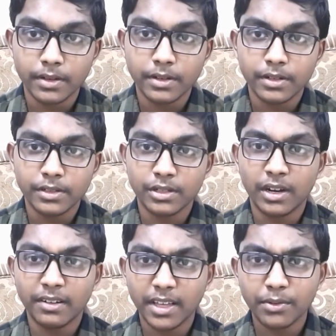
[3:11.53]
So
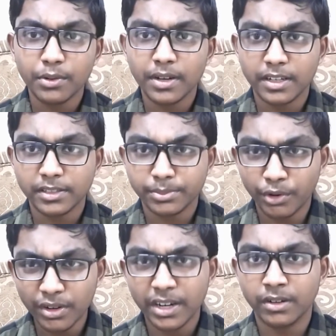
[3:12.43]
I'll give you a
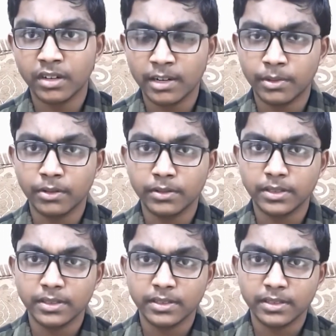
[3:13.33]
small intro about
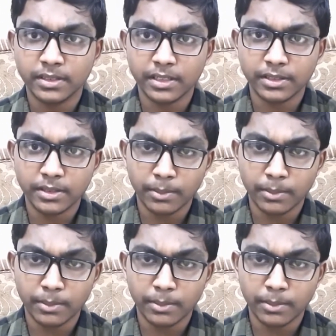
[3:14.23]
these